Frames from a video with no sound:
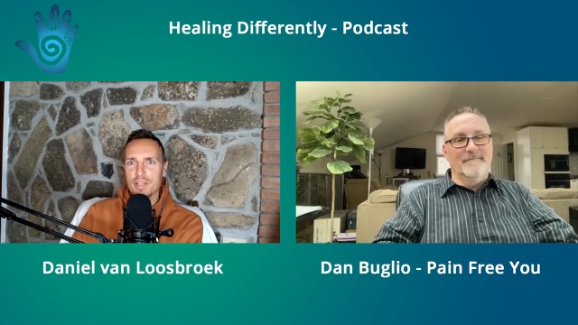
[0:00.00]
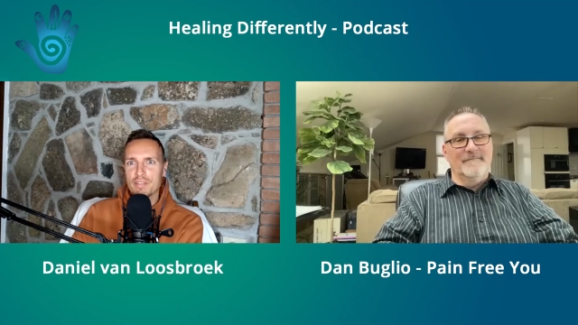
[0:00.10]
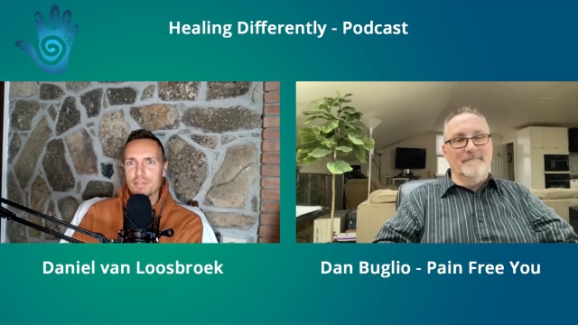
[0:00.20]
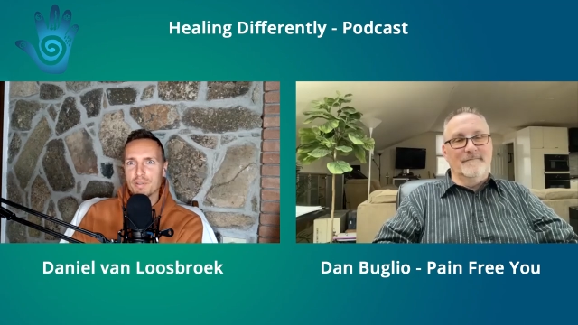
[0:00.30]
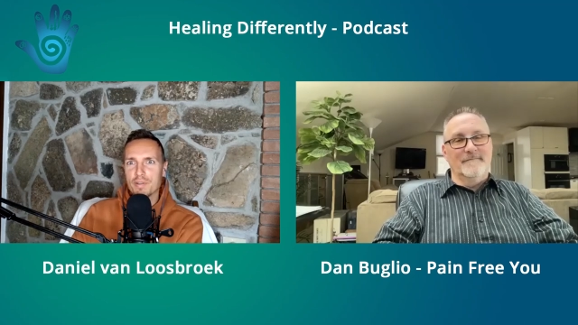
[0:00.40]

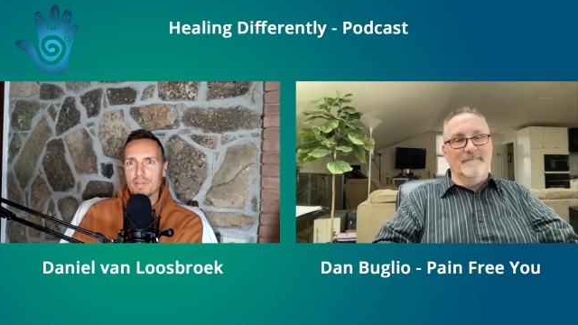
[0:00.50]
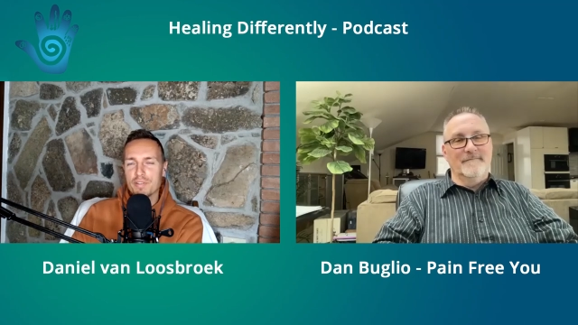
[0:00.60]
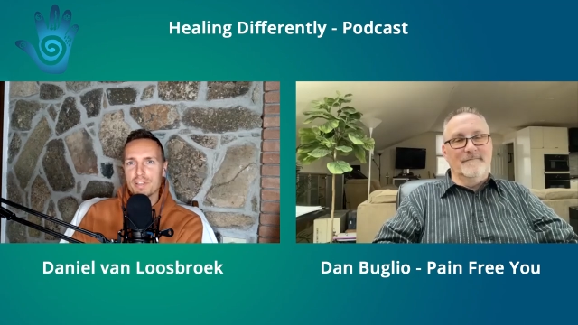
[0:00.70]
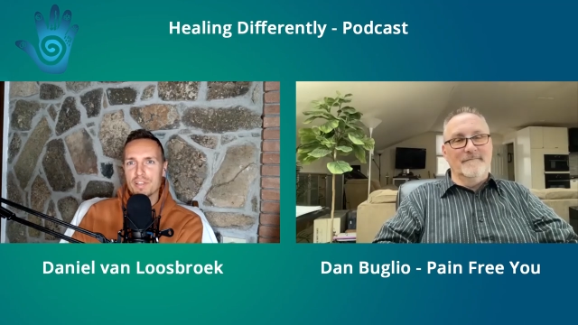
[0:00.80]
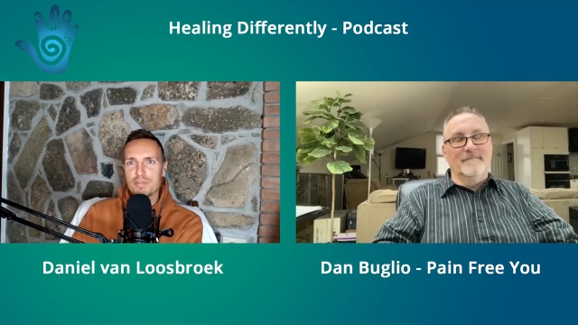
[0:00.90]
Speaker 1: For
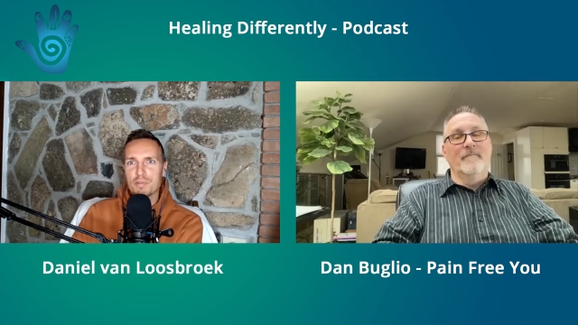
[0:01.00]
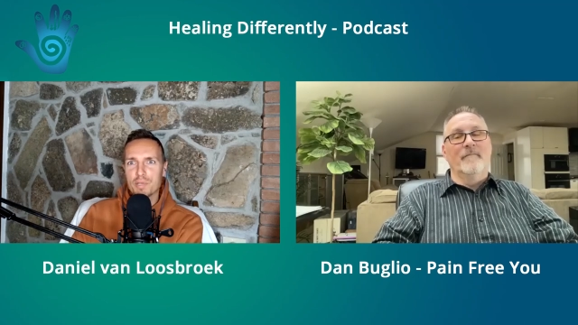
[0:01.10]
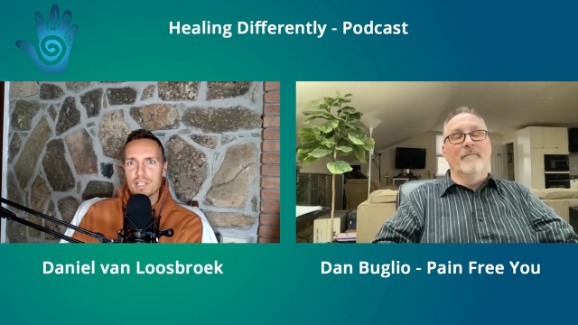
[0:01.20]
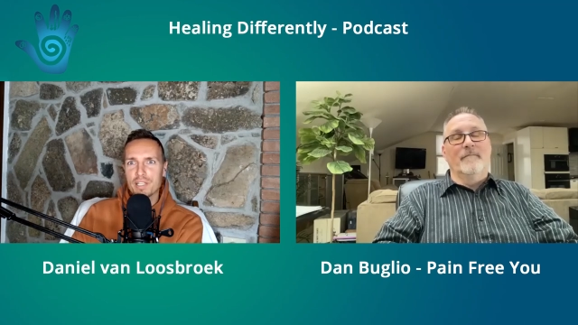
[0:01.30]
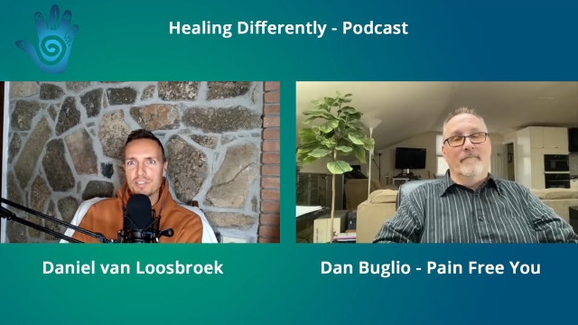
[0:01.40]
several
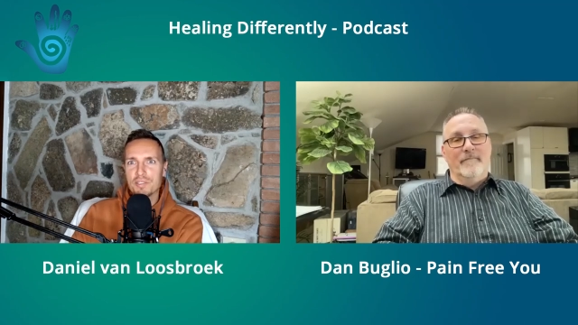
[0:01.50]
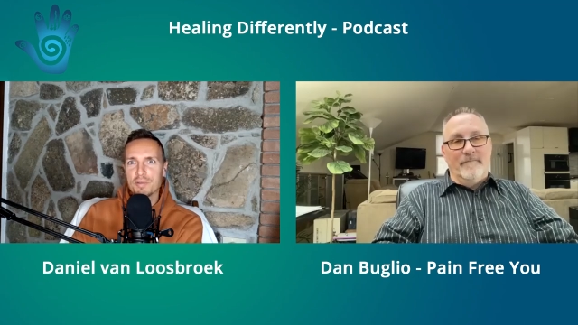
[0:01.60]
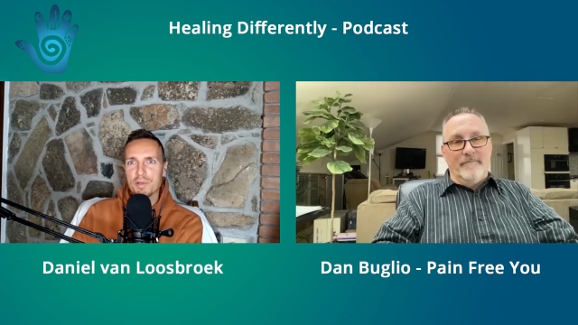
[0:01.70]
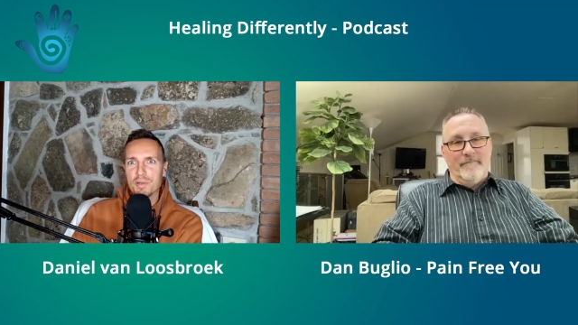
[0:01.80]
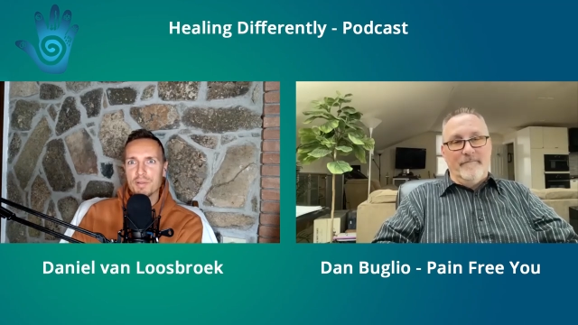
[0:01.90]
years in a
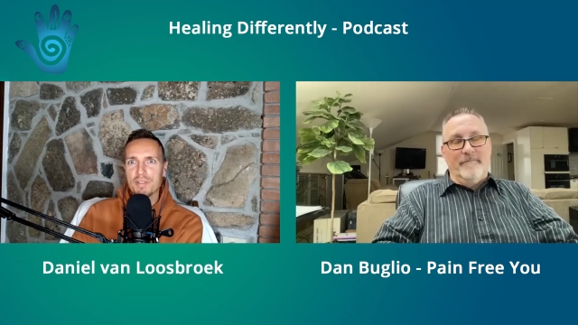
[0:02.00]
row.